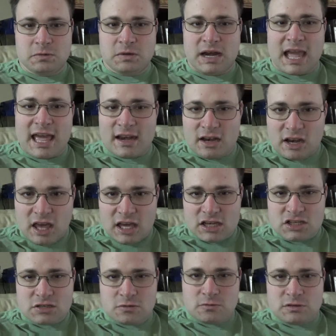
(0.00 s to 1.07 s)
What
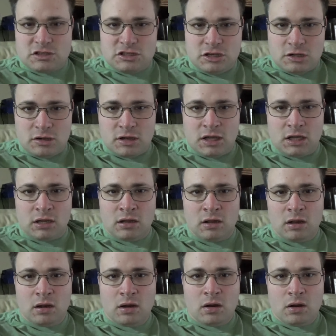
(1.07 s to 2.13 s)
Adonijah was doing
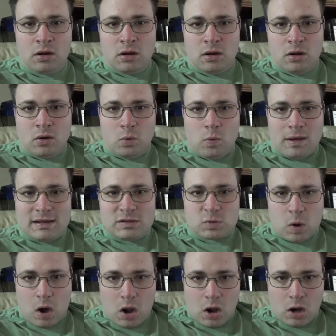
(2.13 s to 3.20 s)
was
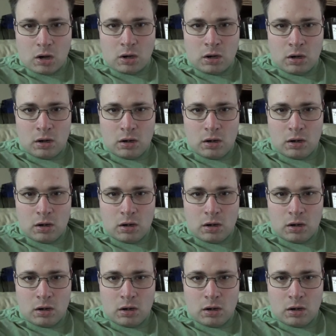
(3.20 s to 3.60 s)
wrong.